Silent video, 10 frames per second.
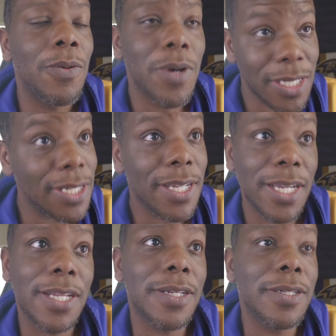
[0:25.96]
once
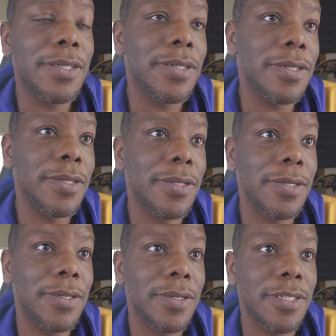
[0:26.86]
again
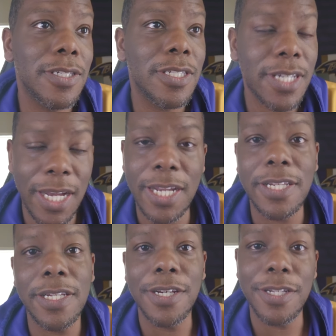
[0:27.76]

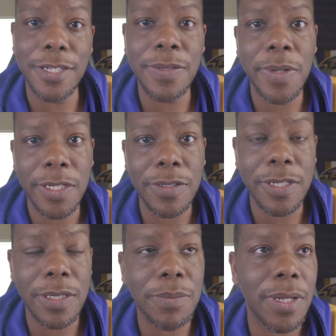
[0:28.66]
signed another special
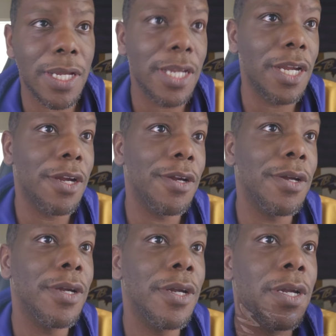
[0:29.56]
team
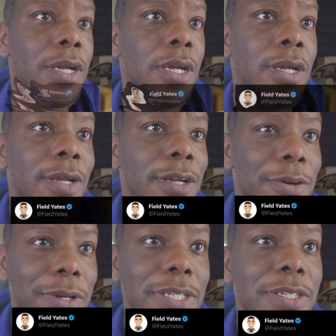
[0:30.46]
player,
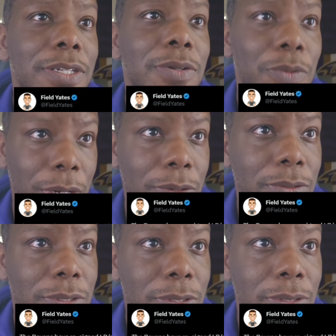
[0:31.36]
Christian
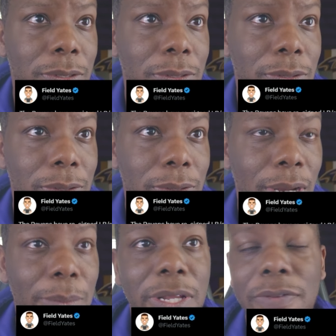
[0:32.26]
Welch.
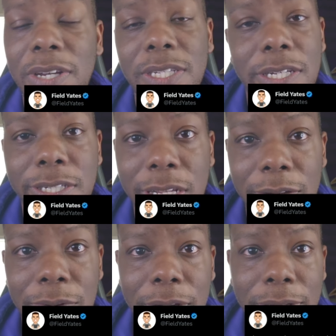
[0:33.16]
I believe I said his
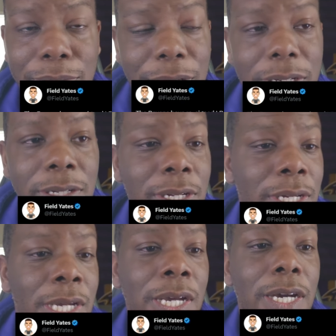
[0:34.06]
name right, but
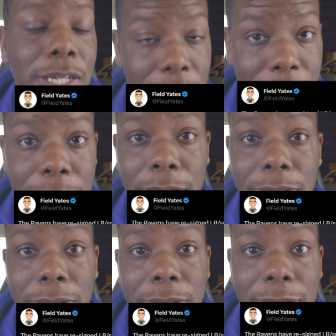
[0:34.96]

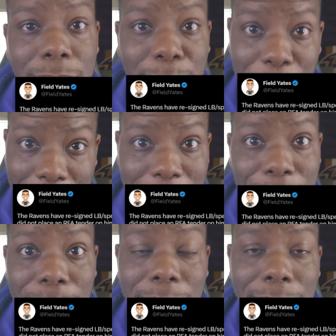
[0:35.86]
another
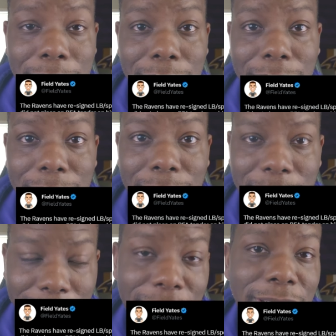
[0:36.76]
special
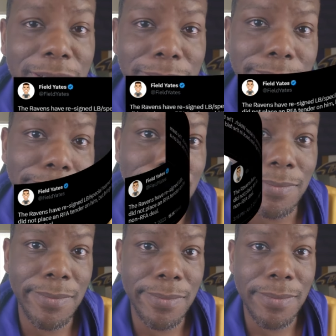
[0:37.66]
team
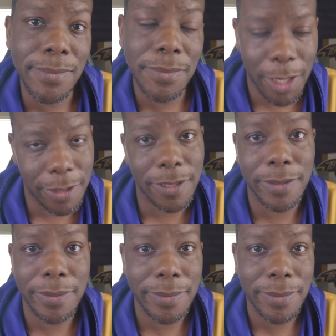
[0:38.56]
person.